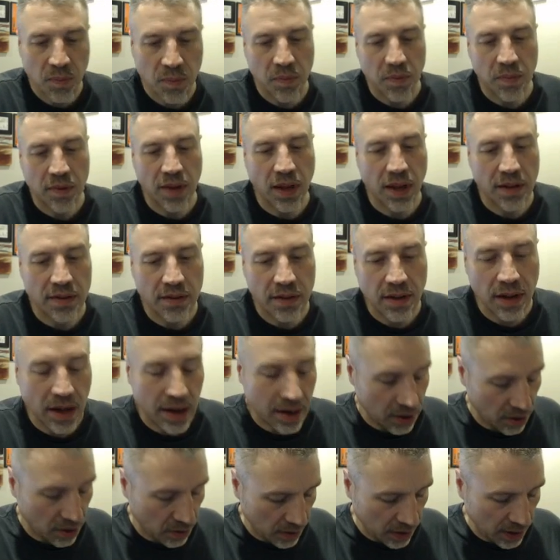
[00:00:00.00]
has a lot
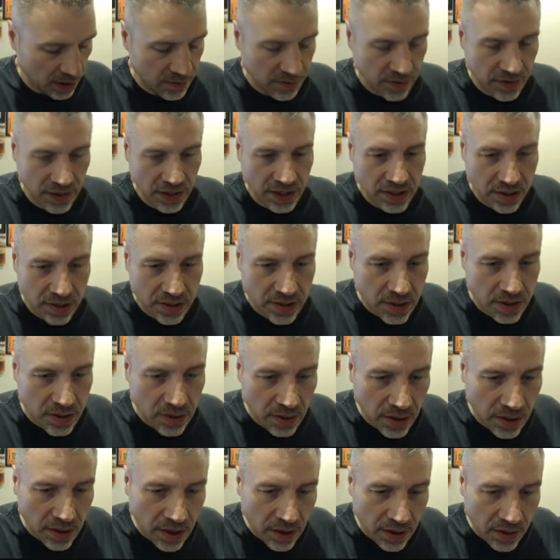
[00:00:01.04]
of unique features
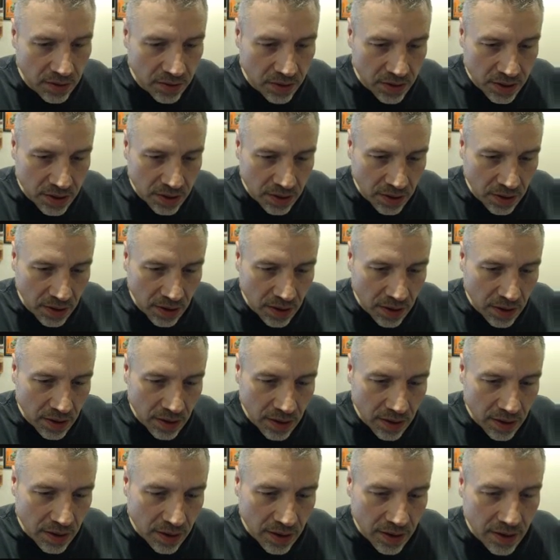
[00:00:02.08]
to it, that's for sure.
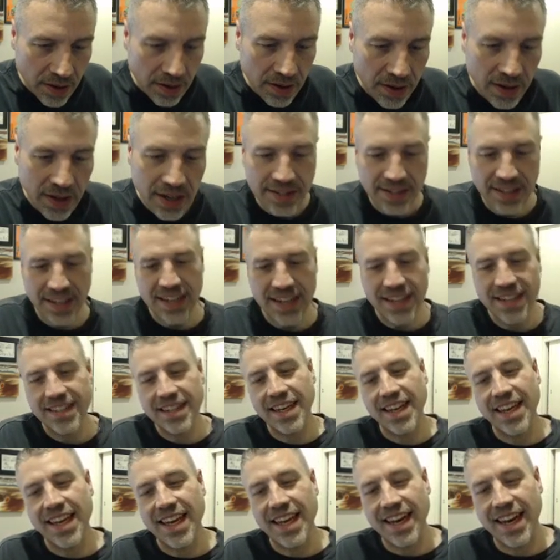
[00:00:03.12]
Is it easy to
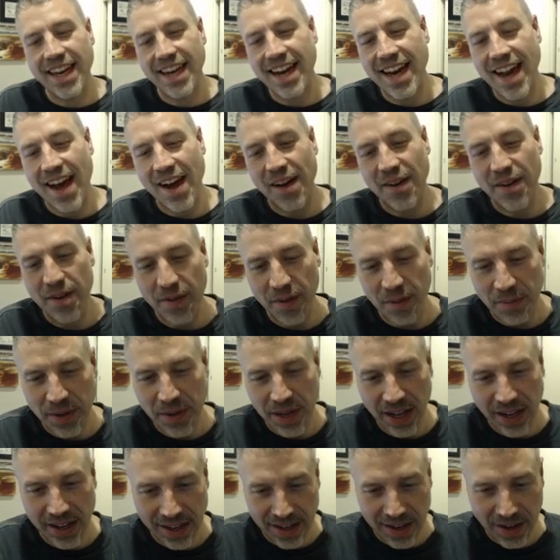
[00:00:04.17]
get in and out of? I'm
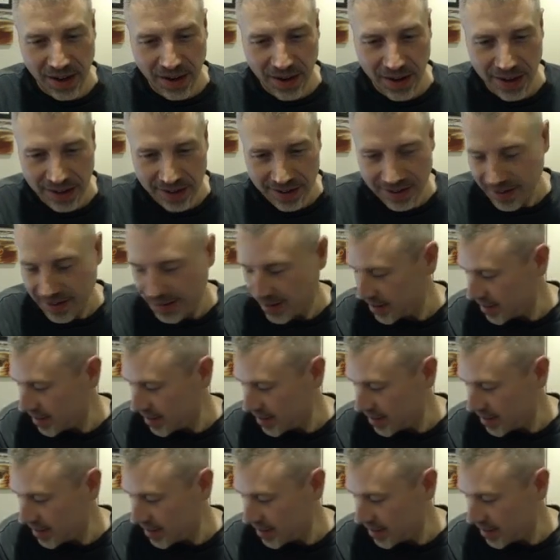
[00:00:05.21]
kind of curious.